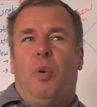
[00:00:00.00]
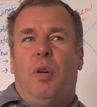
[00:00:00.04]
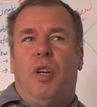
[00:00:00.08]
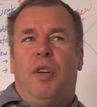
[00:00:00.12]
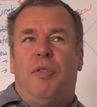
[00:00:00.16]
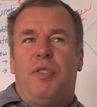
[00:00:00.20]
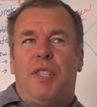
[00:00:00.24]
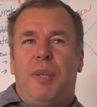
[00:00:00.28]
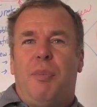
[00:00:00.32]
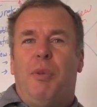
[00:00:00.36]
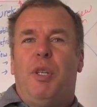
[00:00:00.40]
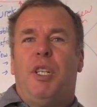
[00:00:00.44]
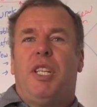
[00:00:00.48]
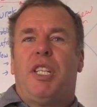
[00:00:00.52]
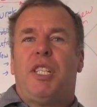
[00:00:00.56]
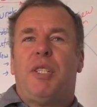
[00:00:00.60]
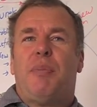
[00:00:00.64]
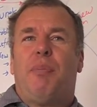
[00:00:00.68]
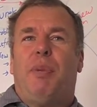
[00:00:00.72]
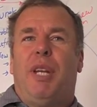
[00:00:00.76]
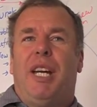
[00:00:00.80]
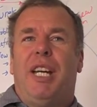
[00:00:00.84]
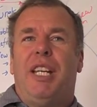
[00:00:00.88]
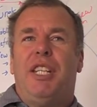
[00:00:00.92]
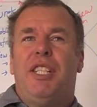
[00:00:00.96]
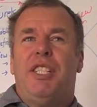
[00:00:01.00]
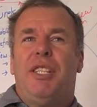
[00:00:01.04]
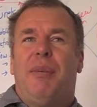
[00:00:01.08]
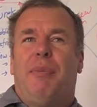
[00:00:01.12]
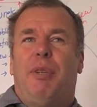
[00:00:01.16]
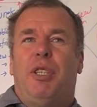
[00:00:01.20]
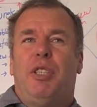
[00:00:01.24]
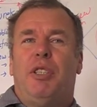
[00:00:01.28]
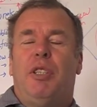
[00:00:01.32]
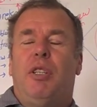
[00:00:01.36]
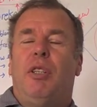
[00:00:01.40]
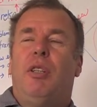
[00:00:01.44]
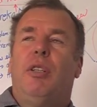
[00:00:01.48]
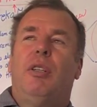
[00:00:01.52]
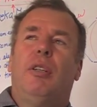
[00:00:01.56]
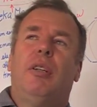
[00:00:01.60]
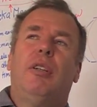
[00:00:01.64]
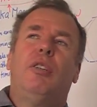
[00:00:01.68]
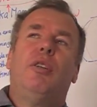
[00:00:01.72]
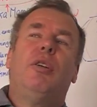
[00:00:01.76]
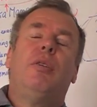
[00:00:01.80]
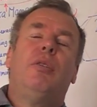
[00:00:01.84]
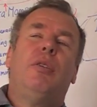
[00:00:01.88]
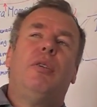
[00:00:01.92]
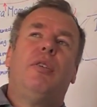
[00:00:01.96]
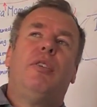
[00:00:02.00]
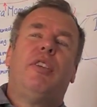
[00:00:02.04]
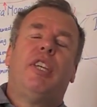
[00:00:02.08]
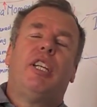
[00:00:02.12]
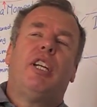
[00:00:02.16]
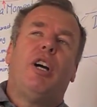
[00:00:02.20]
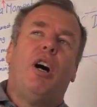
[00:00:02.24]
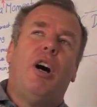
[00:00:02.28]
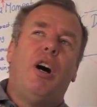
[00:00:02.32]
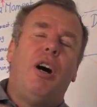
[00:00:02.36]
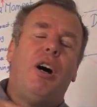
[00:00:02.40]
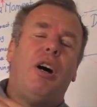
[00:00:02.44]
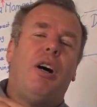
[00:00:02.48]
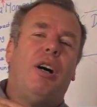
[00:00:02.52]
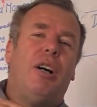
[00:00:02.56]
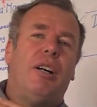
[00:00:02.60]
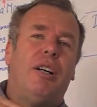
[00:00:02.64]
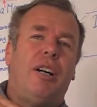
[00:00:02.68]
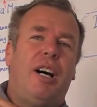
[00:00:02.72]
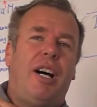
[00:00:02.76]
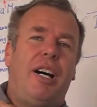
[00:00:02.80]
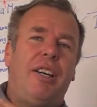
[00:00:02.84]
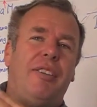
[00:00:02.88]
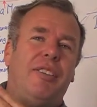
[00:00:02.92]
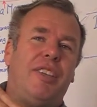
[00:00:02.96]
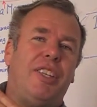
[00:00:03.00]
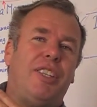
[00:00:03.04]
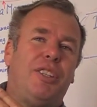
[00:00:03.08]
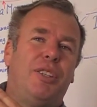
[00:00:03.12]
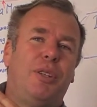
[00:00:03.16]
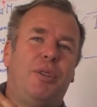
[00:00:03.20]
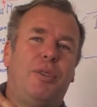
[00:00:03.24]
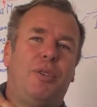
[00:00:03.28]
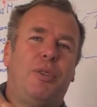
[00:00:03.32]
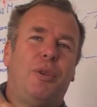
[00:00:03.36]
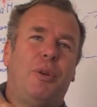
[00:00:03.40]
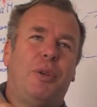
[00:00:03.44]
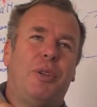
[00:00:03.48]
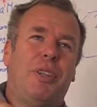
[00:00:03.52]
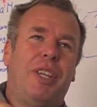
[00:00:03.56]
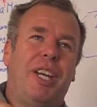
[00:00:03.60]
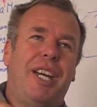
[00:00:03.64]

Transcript: if someone explains something to you, you think, oh, I think you thought